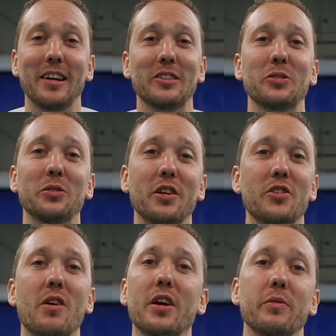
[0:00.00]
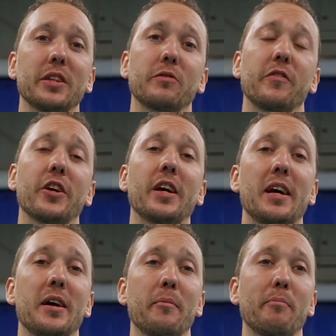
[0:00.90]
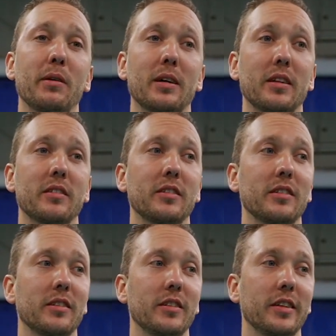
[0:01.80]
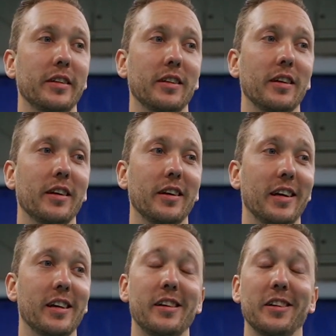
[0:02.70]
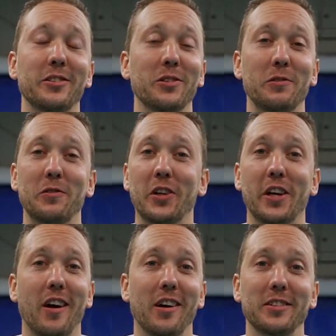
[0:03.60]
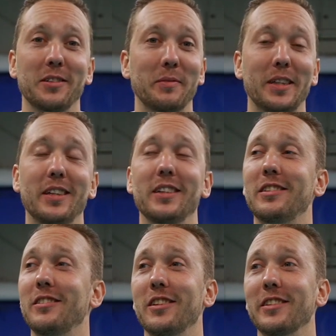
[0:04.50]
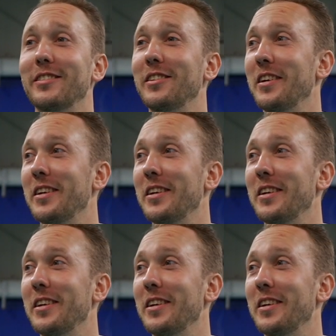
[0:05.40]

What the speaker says: So you can try it risk-free, but it is so freaking awesome. It is just,